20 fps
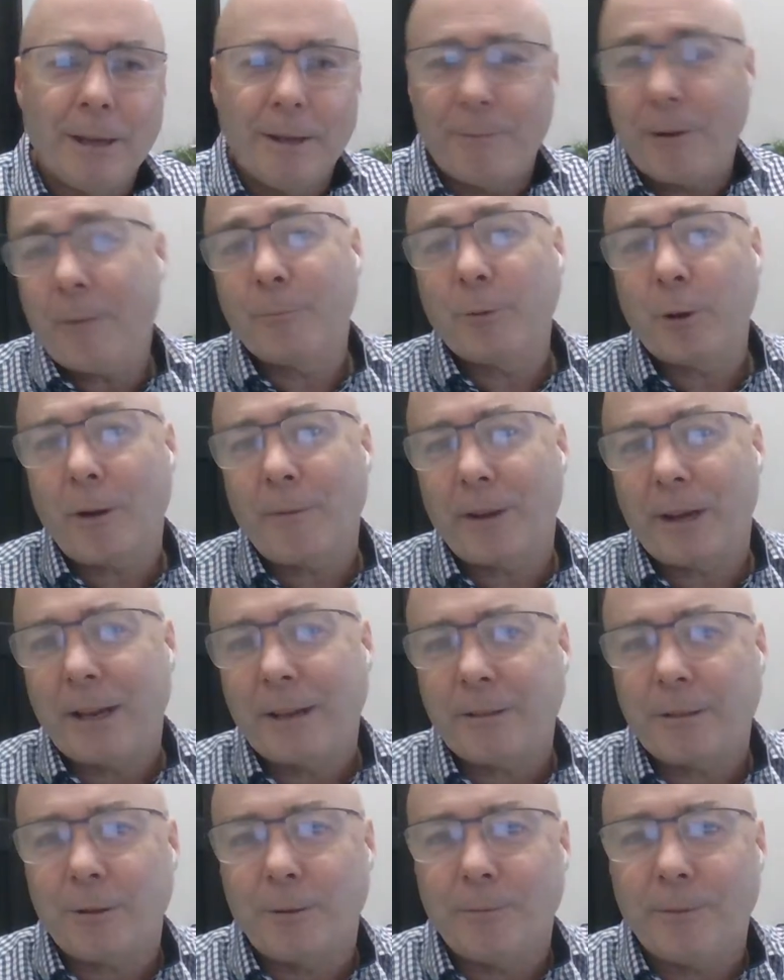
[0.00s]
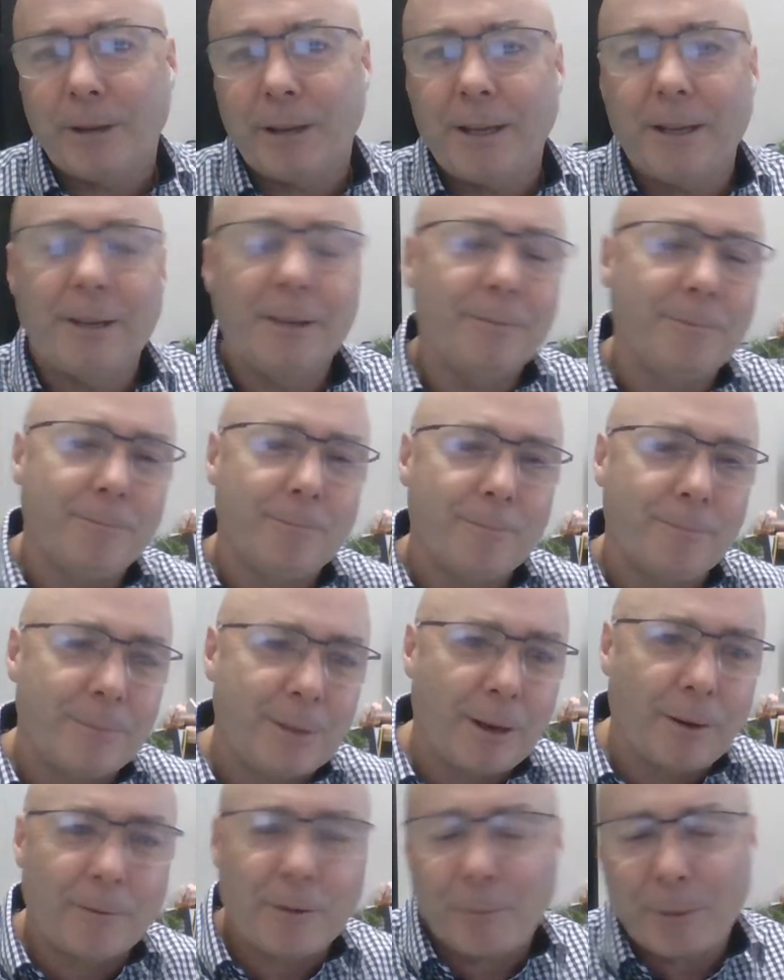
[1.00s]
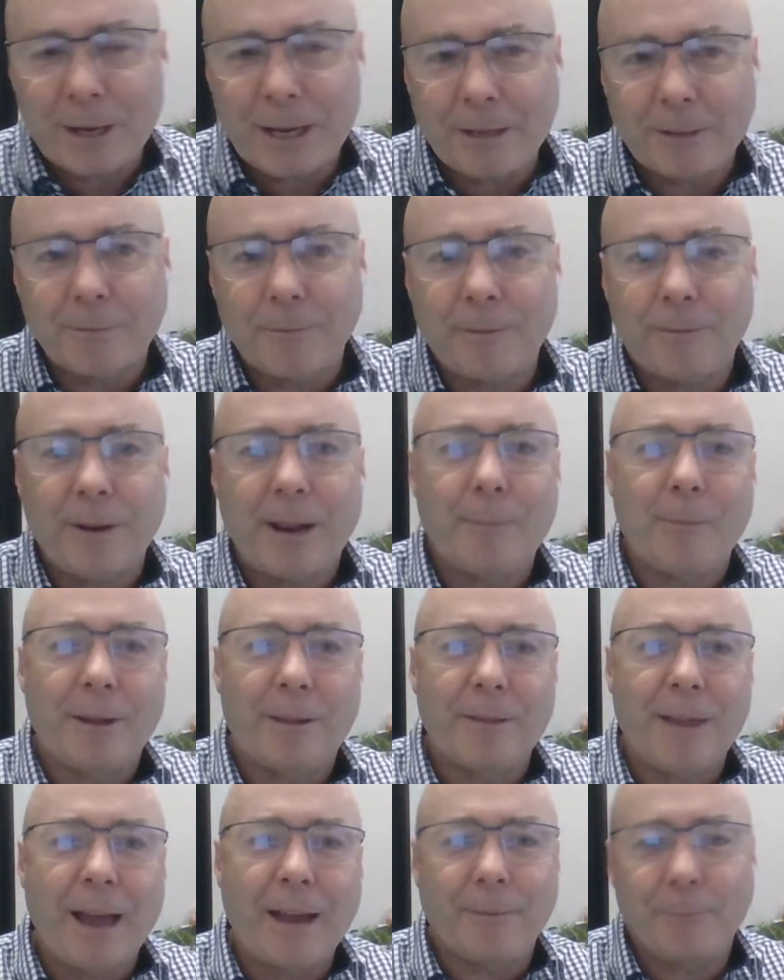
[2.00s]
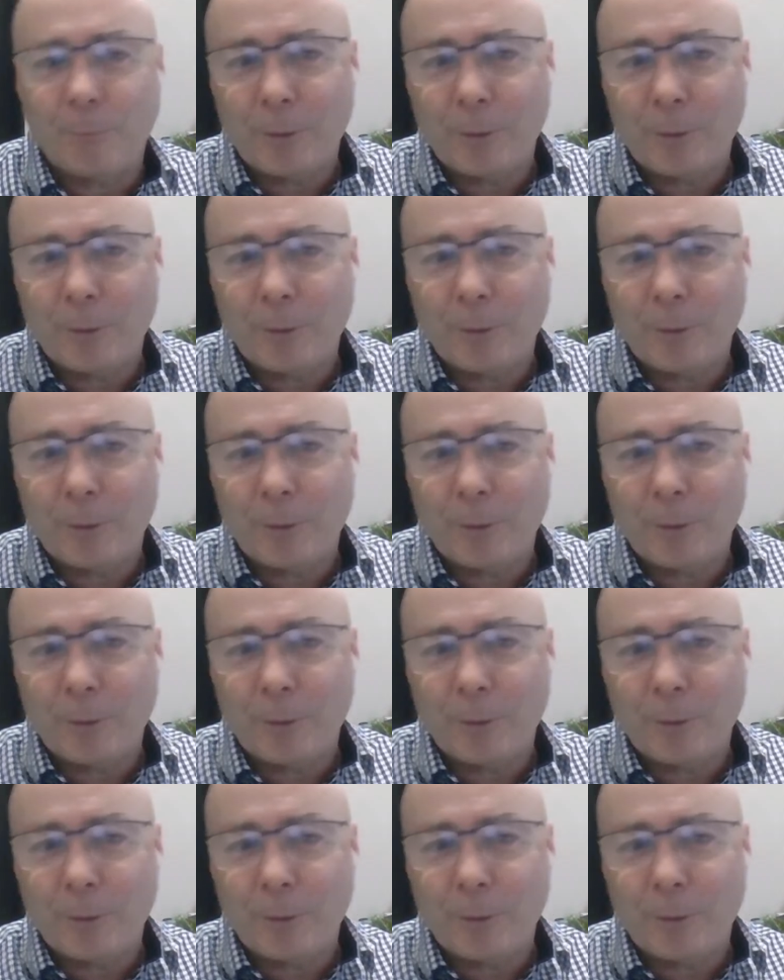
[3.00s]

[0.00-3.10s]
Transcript: if I'm driving an SUV and I've got my kids and my family and that,